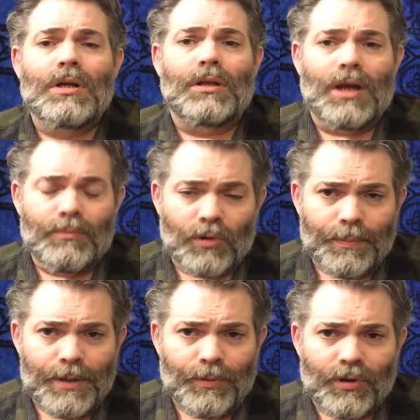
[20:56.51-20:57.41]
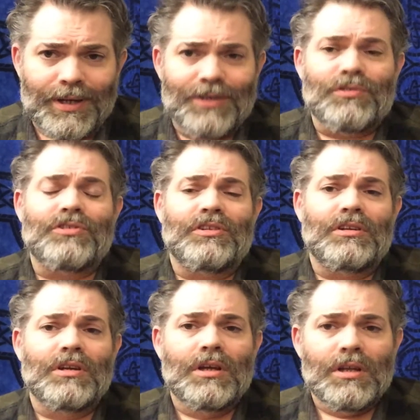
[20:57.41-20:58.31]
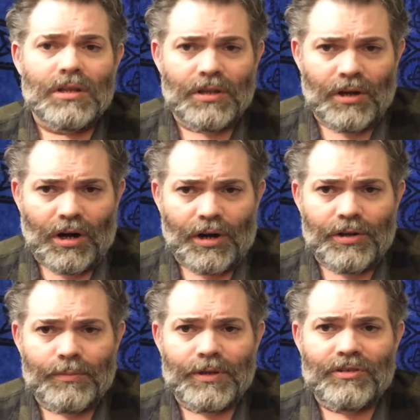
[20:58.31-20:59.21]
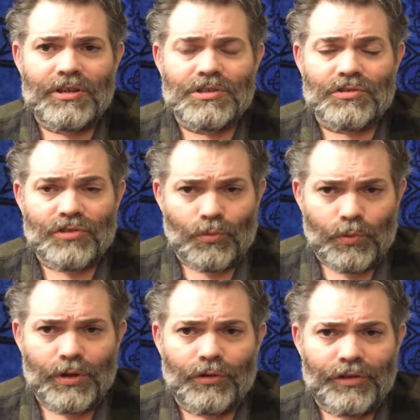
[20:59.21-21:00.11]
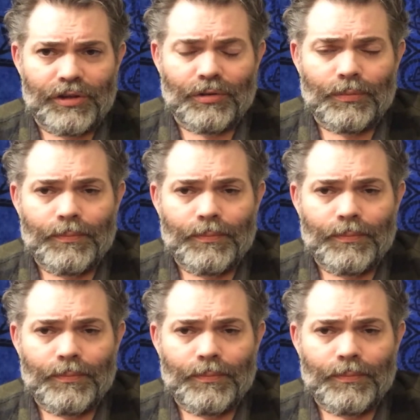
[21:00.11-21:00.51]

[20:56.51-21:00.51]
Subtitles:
A lot more people are interested than there are human teachers, the real deal.